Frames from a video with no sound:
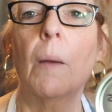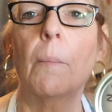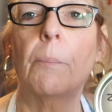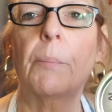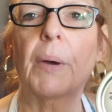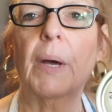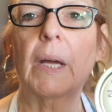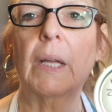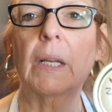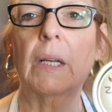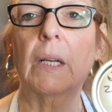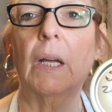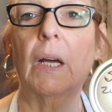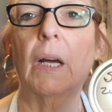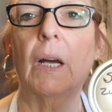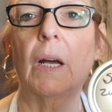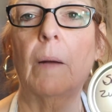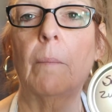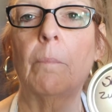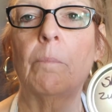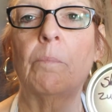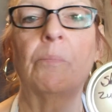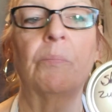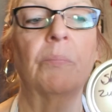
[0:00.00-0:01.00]
But
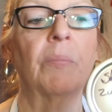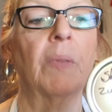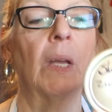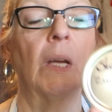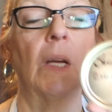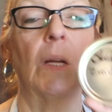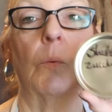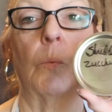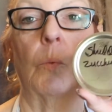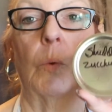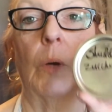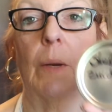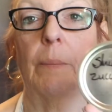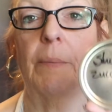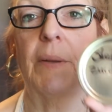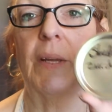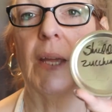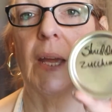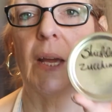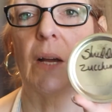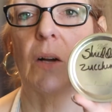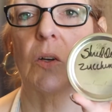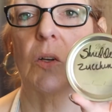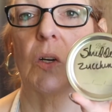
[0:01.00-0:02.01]

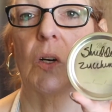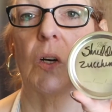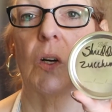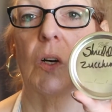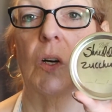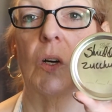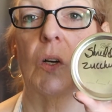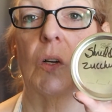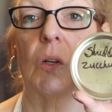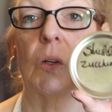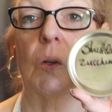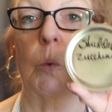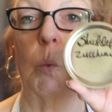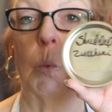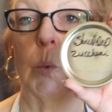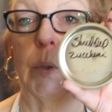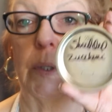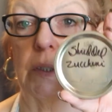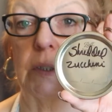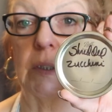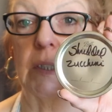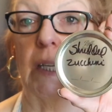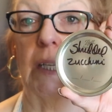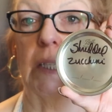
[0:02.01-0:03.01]
rubbing alcohol
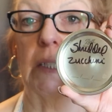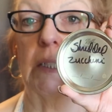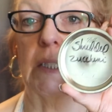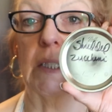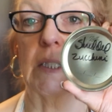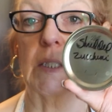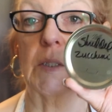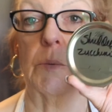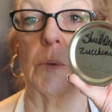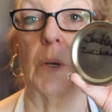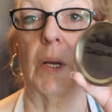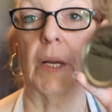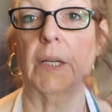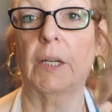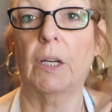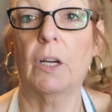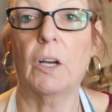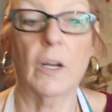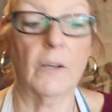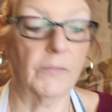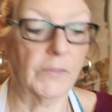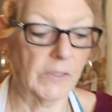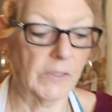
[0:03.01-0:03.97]
will take this right off.